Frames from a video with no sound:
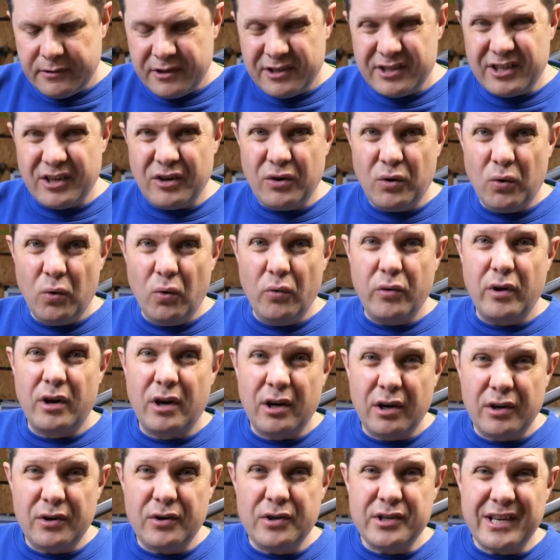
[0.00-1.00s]
So all the
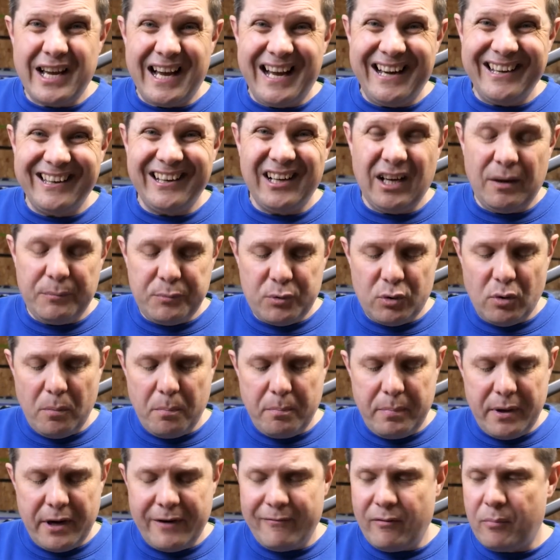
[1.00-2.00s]
clues are adding up to a
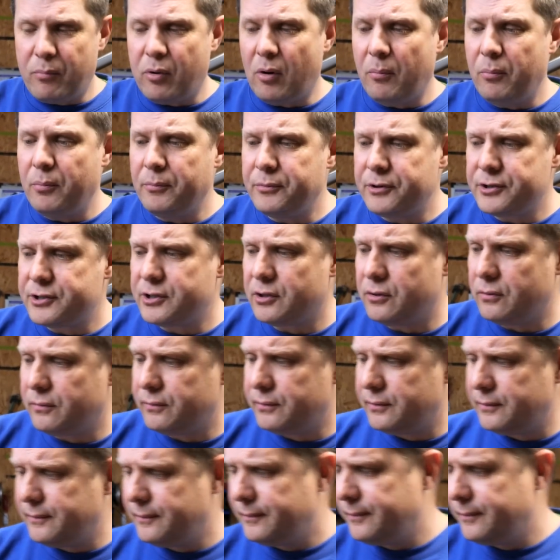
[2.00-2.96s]
bit of a problem to solve.